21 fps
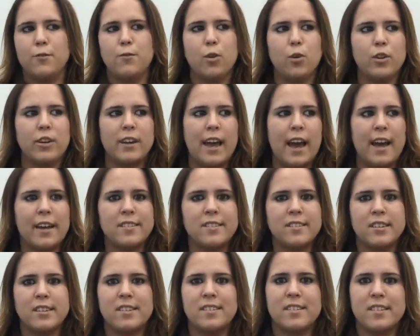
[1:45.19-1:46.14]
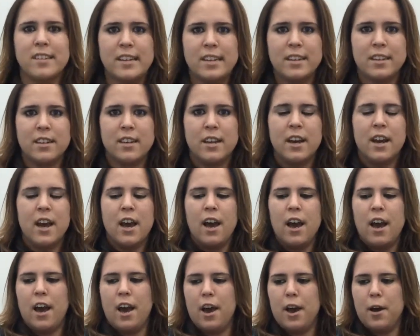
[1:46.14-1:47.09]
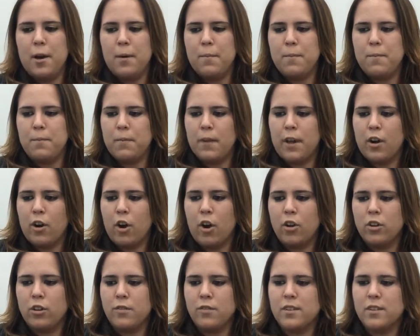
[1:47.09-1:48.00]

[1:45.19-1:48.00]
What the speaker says: folic acid, zinc, and all